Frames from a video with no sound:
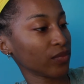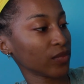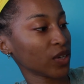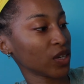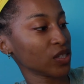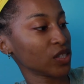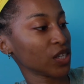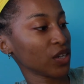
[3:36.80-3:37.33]

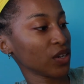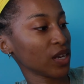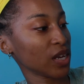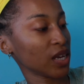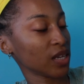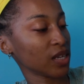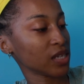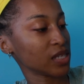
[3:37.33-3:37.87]
Consider
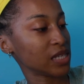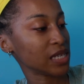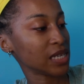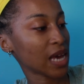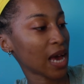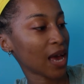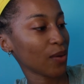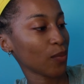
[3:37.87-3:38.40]
it a
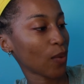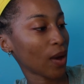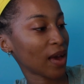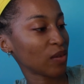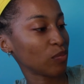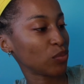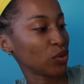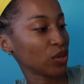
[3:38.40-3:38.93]

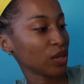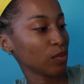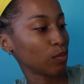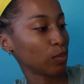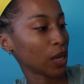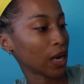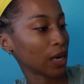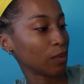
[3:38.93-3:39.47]
DIY
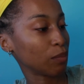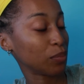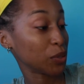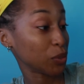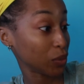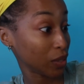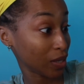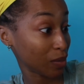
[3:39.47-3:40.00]

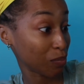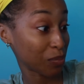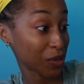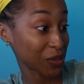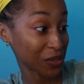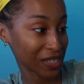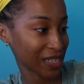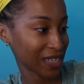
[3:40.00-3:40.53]
beauty
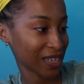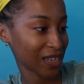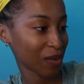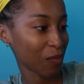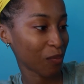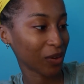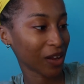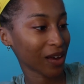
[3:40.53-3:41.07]
building
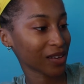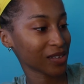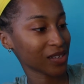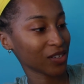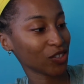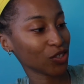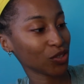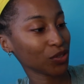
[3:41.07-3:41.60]
block
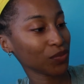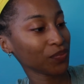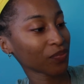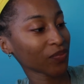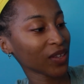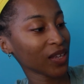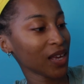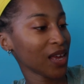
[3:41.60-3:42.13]
essential.
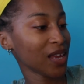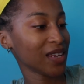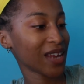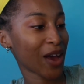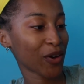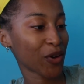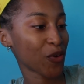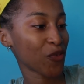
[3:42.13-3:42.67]

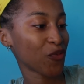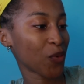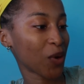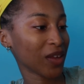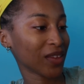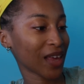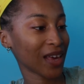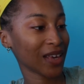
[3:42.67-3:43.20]
Now go
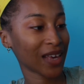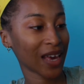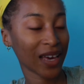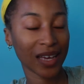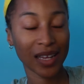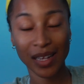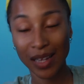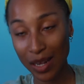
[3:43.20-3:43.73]
forth and
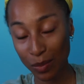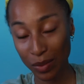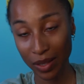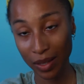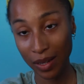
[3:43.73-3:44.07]
get clean with